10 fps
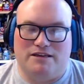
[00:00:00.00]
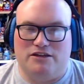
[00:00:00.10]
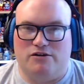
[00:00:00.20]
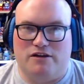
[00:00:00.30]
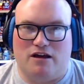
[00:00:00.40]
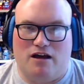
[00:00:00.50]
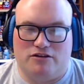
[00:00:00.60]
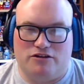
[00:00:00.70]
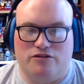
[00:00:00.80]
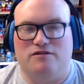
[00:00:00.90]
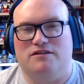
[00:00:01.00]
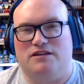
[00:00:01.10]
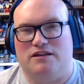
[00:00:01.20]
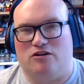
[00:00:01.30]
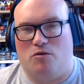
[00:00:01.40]
is, the cartoons
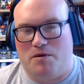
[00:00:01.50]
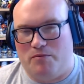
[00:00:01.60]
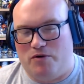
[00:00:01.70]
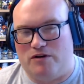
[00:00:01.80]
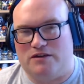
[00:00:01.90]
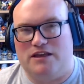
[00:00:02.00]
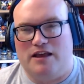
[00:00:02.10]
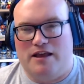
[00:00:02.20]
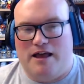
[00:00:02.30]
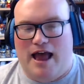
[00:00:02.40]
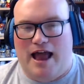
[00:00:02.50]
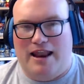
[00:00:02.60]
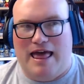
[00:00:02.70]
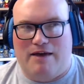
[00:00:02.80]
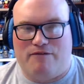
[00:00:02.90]
and the comic books
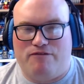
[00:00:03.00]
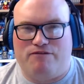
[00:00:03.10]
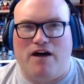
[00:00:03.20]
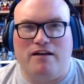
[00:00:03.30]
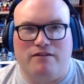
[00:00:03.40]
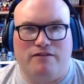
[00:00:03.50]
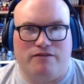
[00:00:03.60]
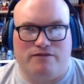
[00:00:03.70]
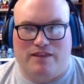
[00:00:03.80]
and that fun,